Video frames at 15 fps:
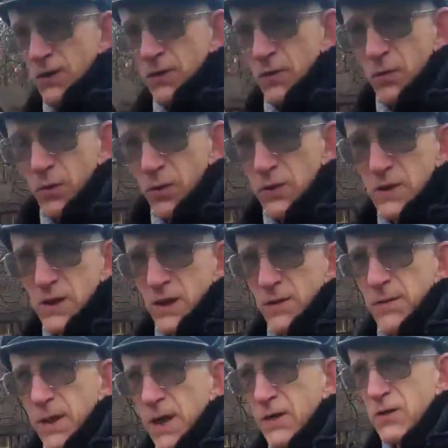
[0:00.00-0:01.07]
words
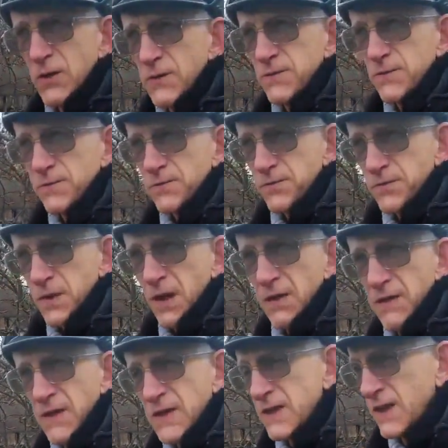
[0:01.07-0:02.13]
about
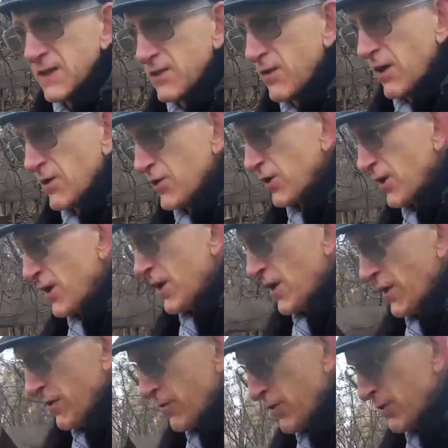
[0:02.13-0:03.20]
this construction.
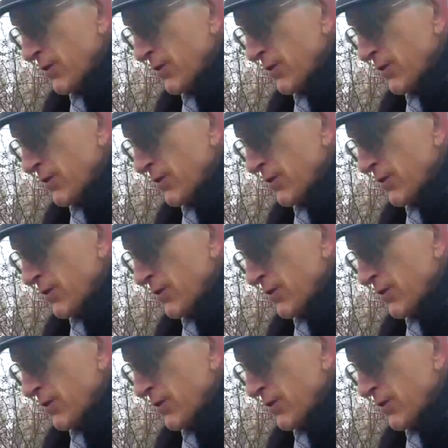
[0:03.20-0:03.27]
You can